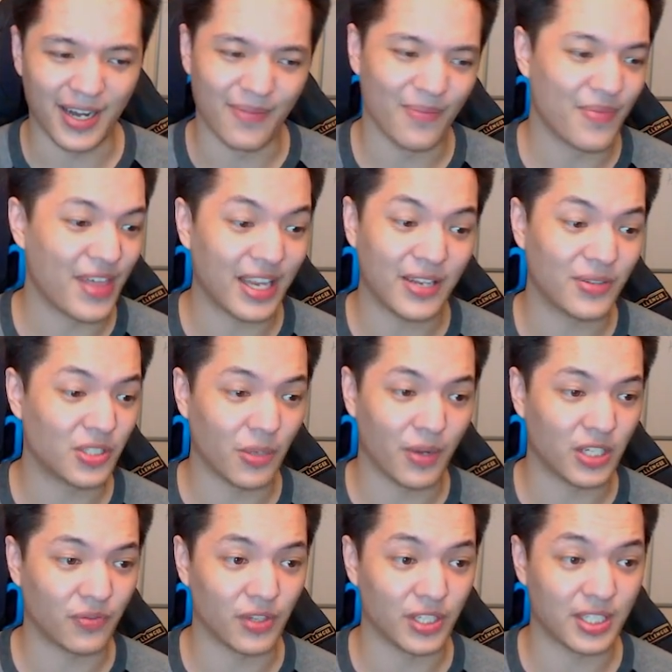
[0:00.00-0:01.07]
Thank you so
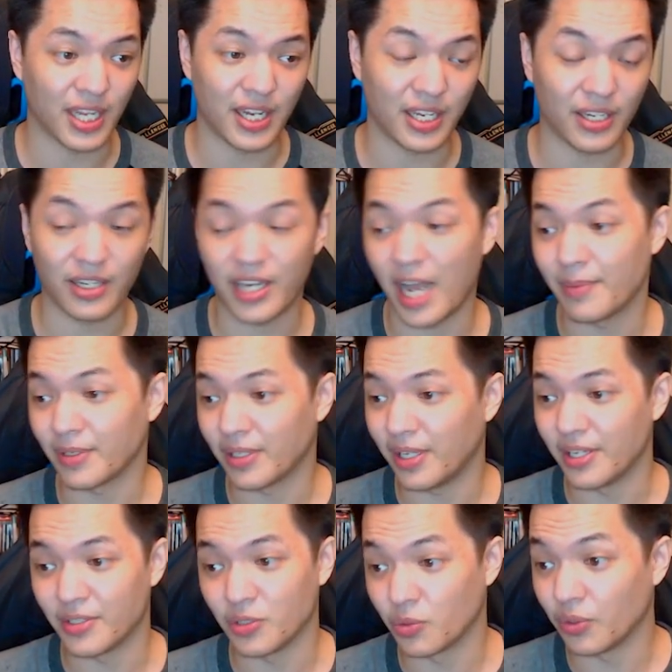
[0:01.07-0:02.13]
much for the sending, Captain
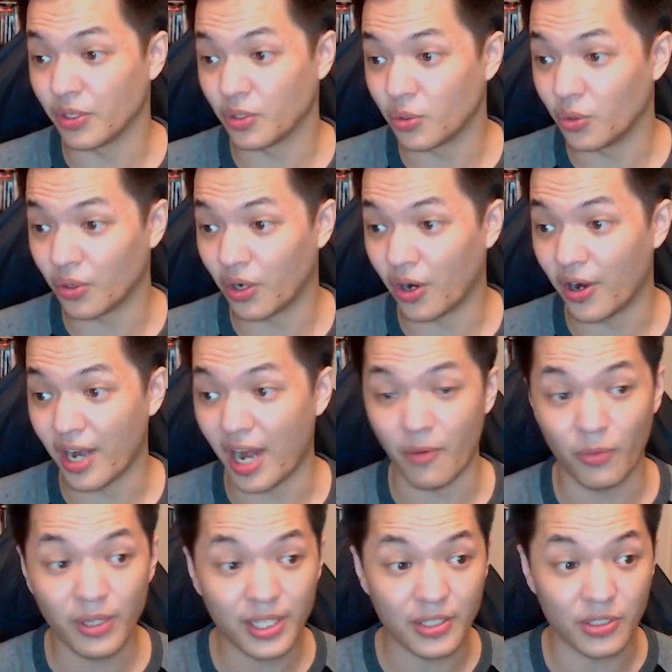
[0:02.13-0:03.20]
Klutz. It's a really cool card, and I
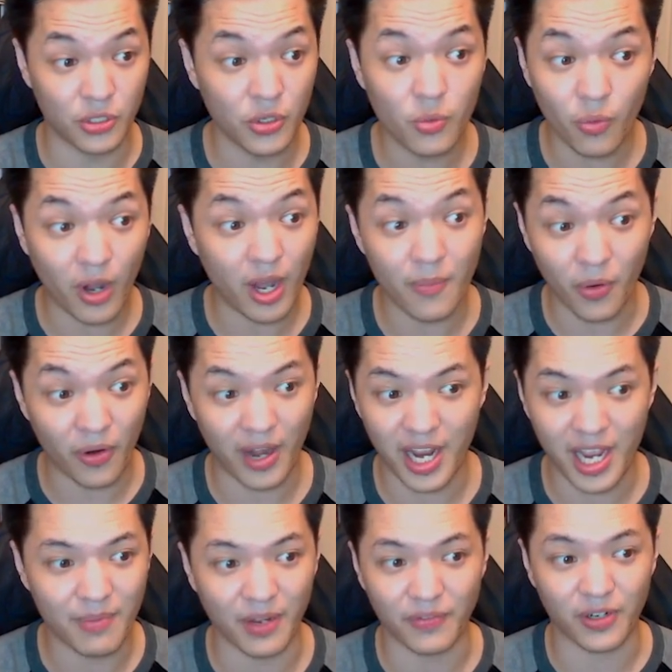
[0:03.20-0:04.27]
really do want more
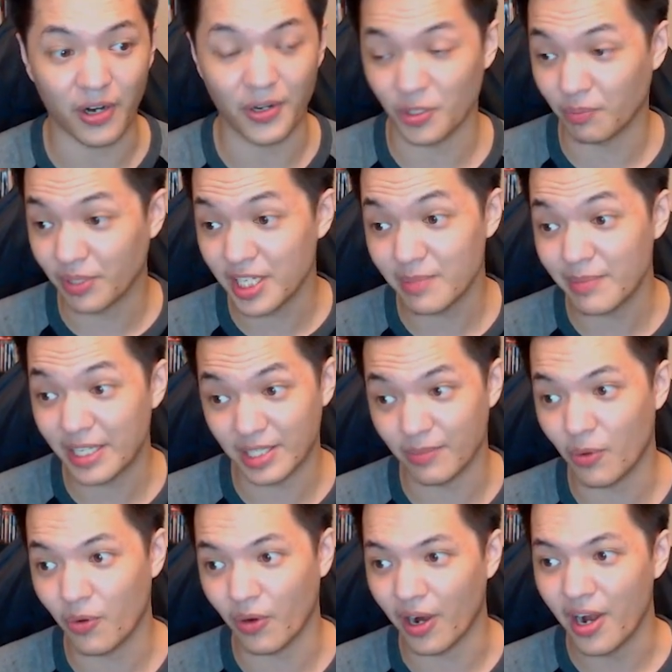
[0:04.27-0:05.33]
hand buff cards, so please make some
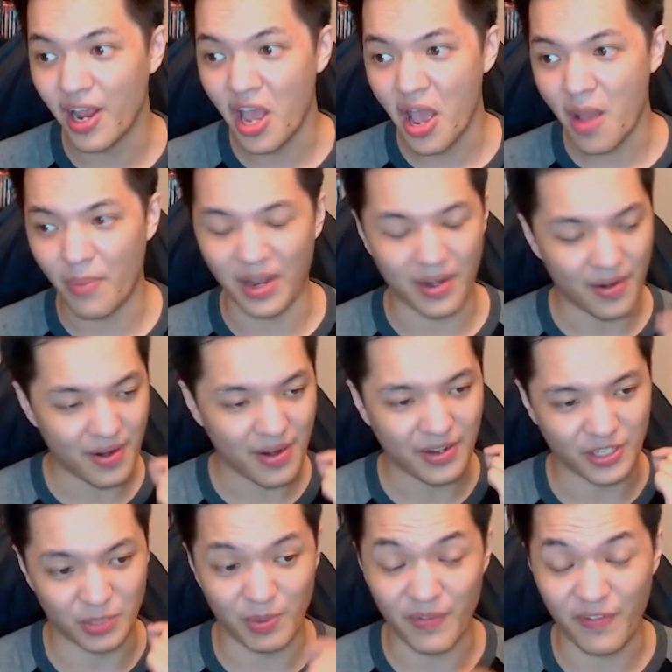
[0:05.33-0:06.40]
more. But
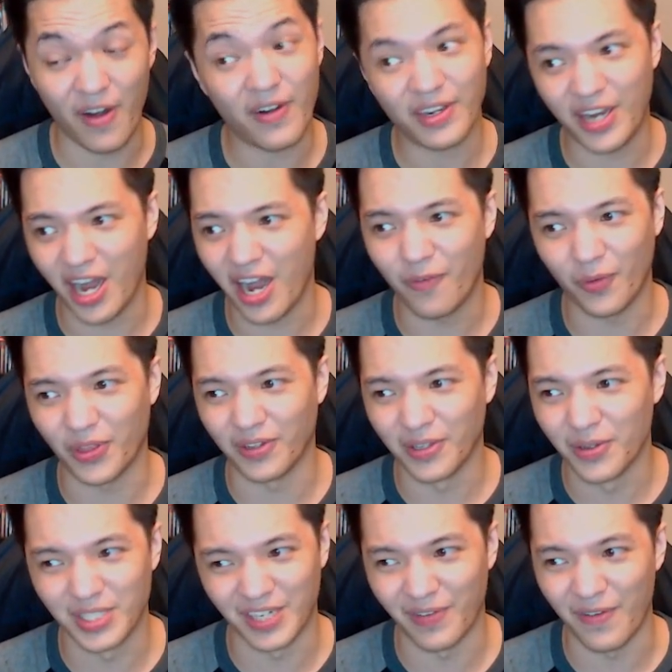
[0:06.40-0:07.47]
just be very careful with
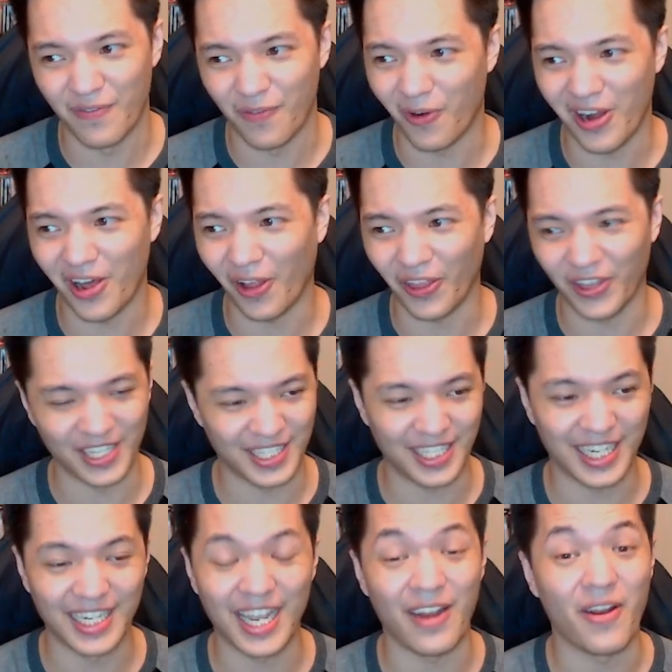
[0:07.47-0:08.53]
elusive and 4 health, because it
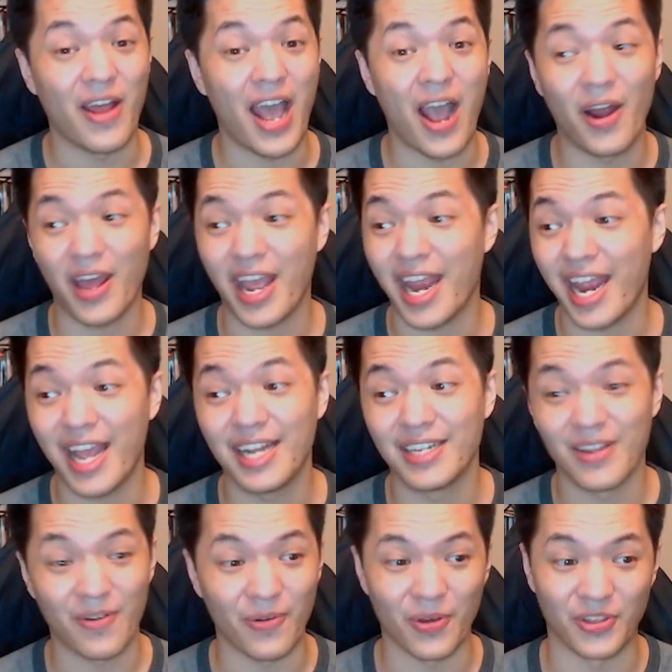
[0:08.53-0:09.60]
can get out of
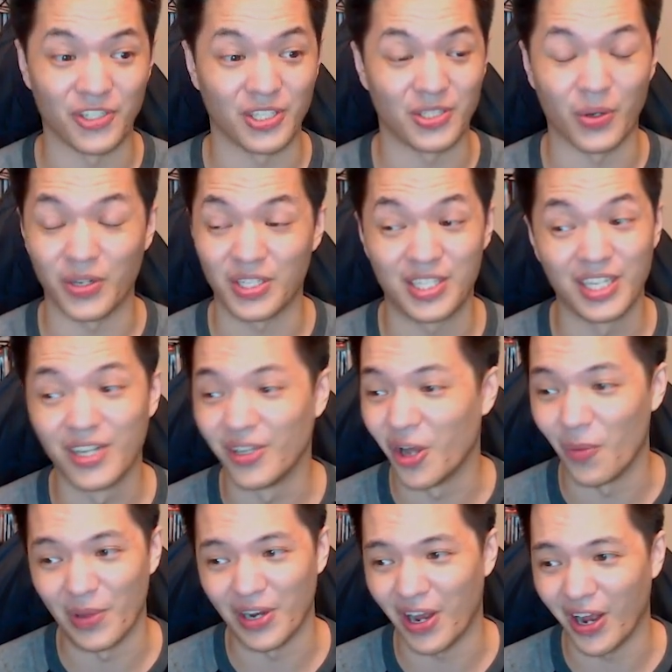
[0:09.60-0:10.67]
hand with just a single
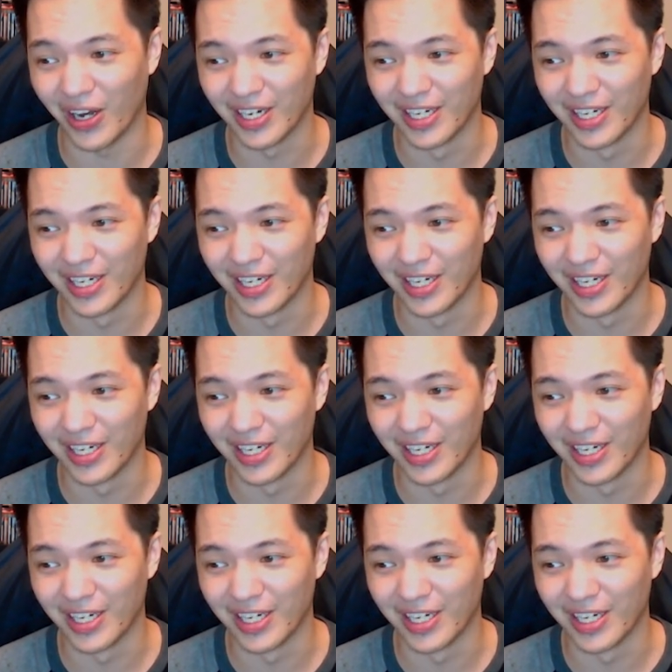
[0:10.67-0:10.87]
Omen Hawk.